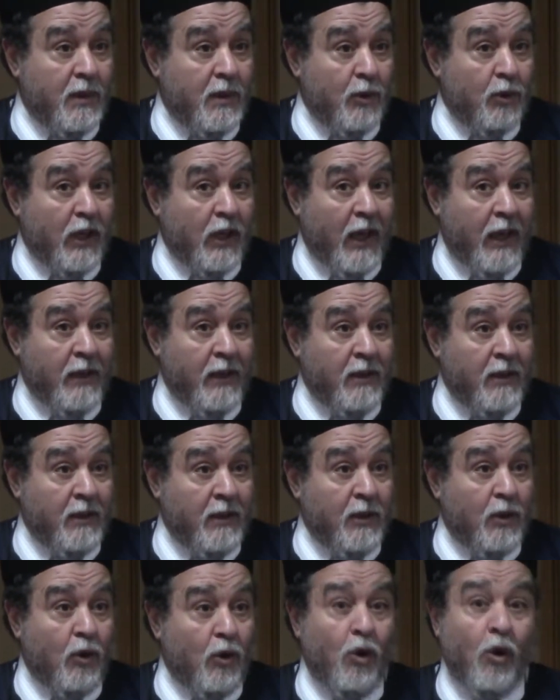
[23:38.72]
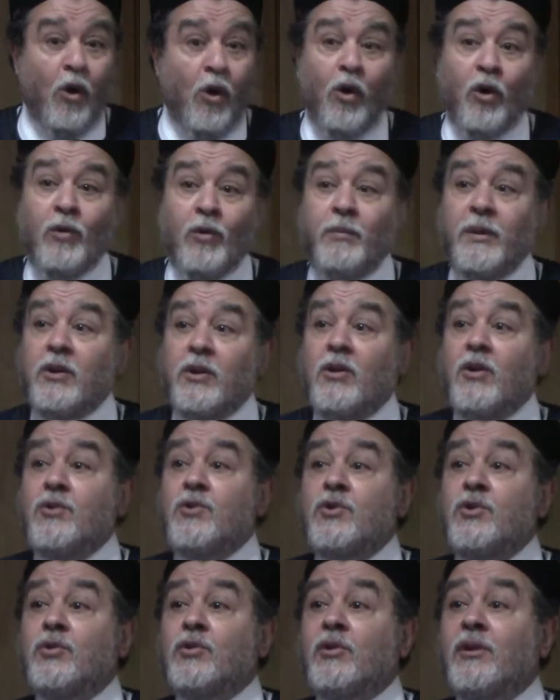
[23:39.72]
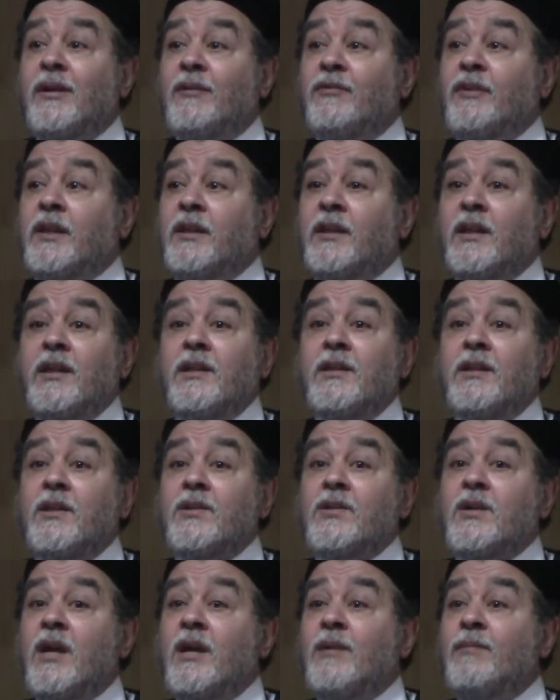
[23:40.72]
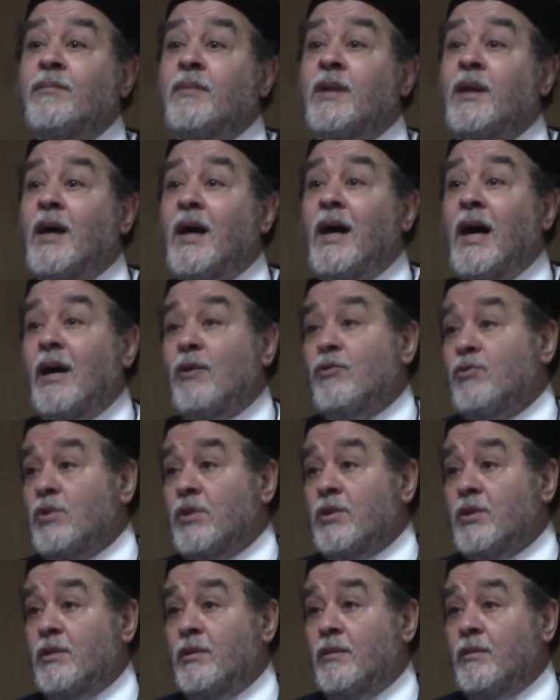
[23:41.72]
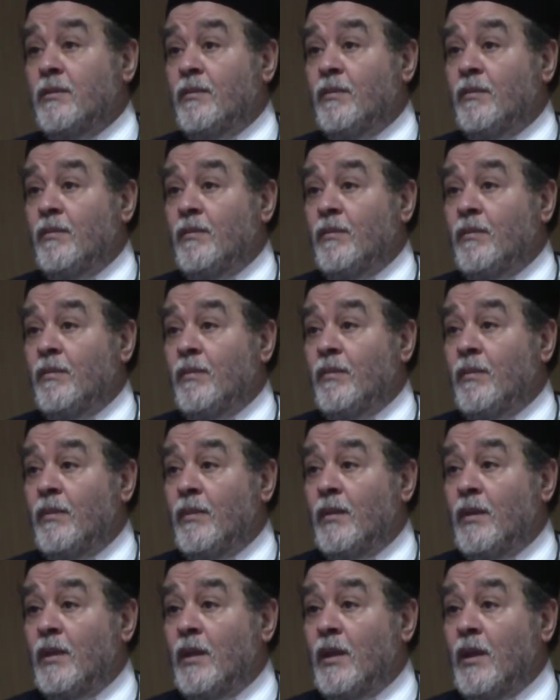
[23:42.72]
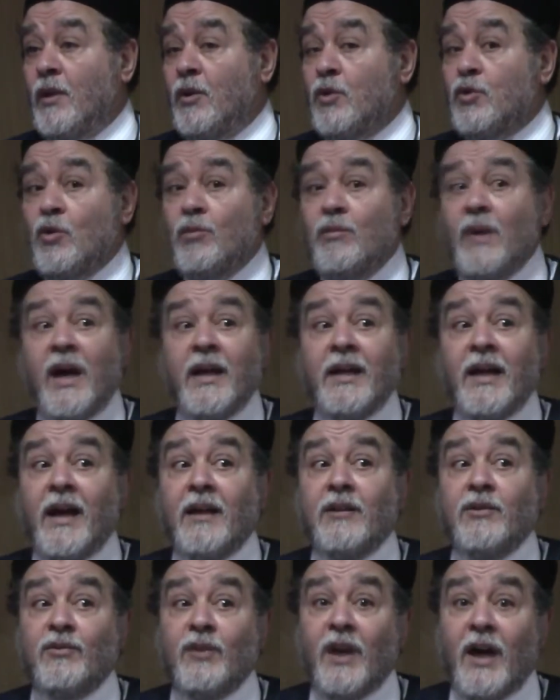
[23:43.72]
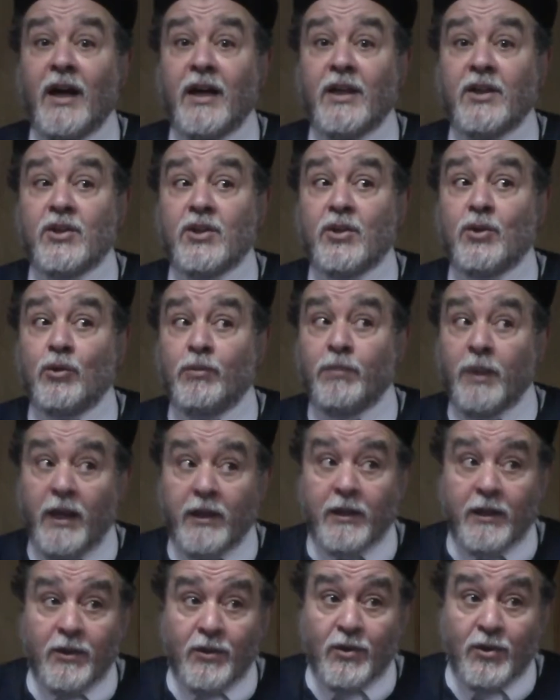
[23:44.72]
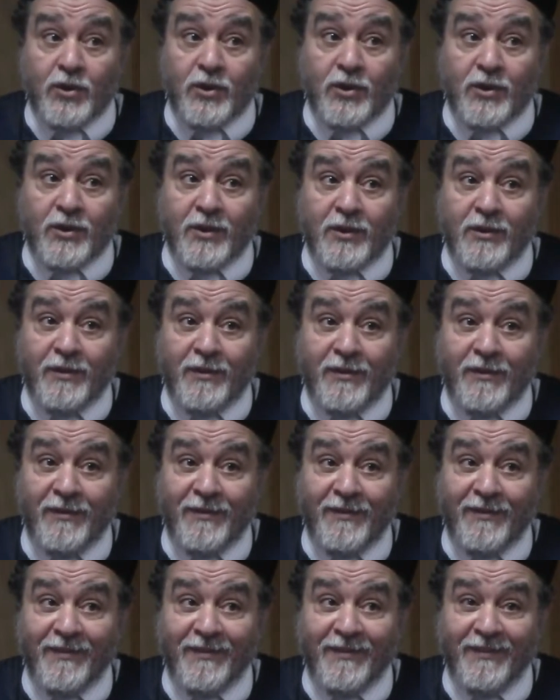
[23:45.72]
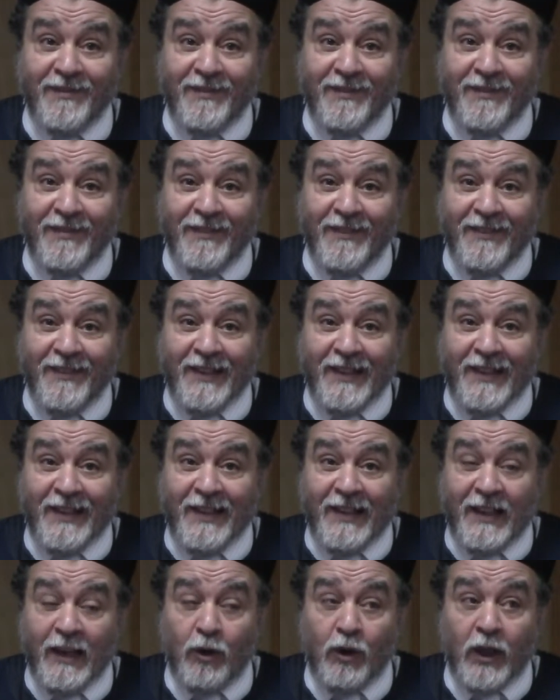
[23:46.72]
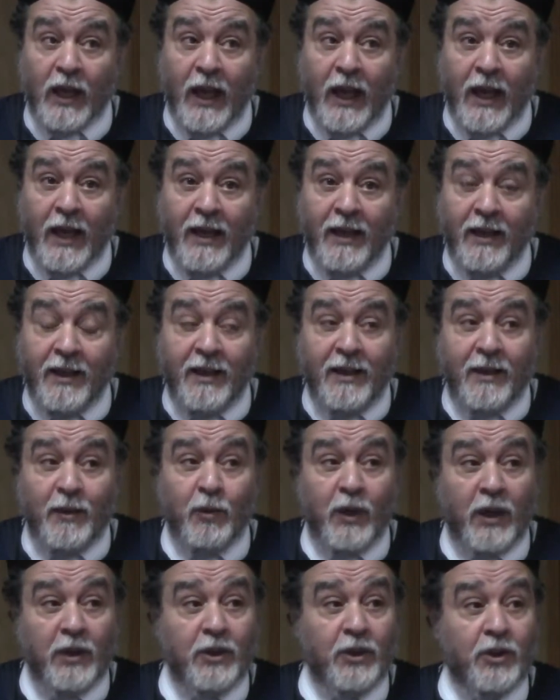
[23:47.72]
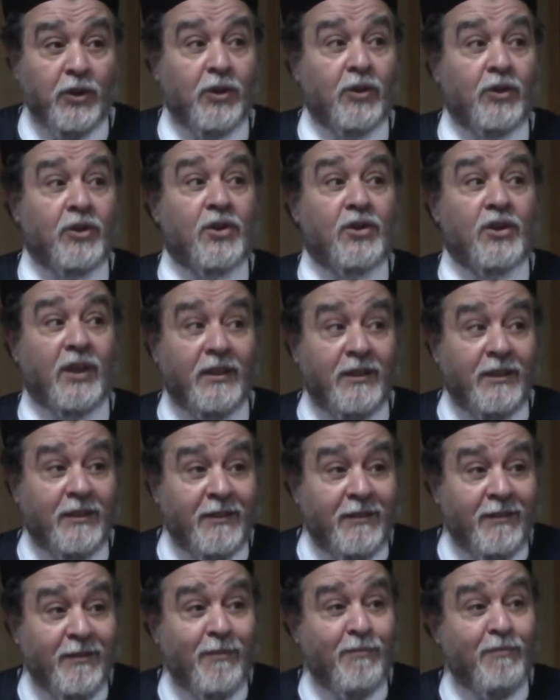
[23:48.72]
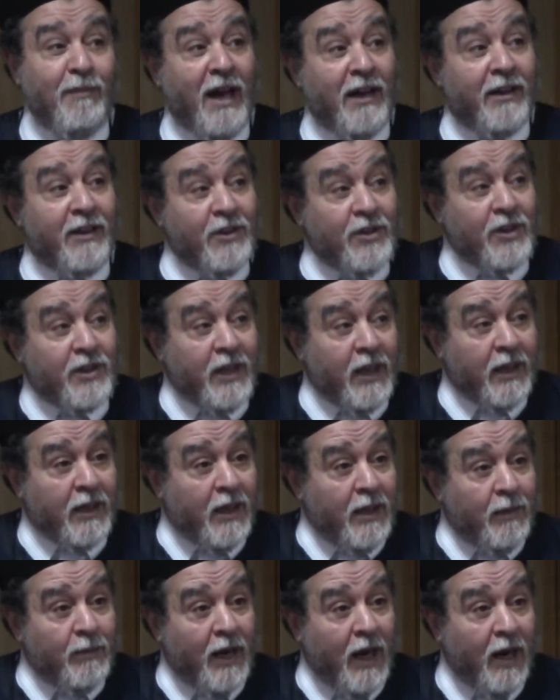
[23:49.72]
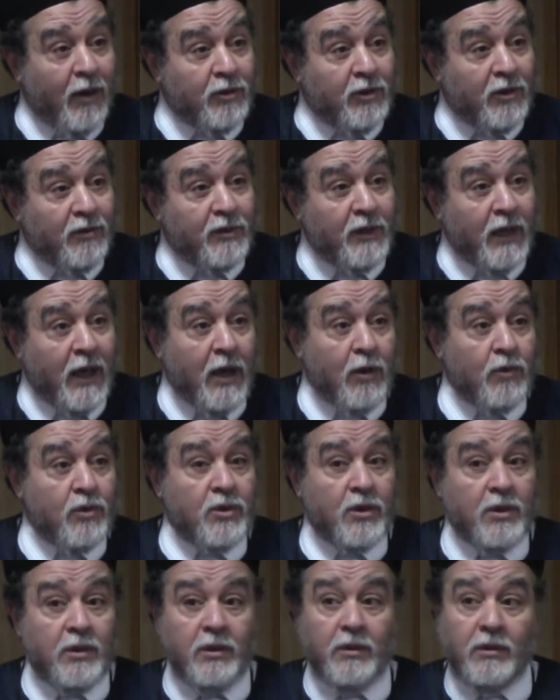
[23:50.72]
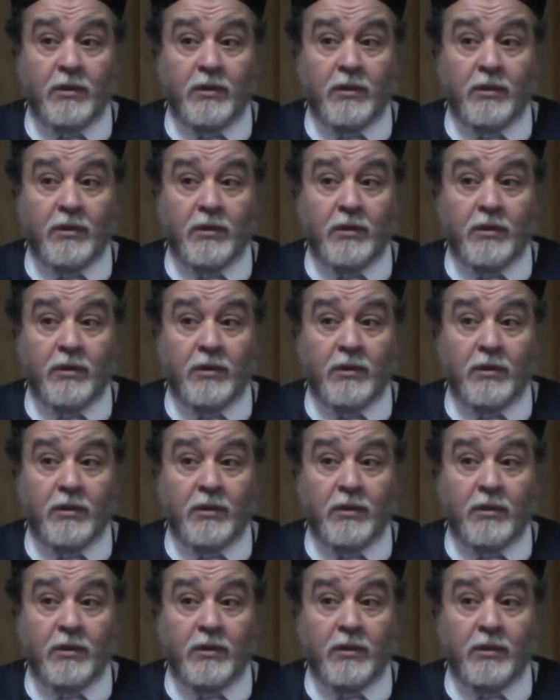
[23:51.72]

Okay? All because you're living in the same house. So my advice to parents, okay, when your son marries, kick him out of the house.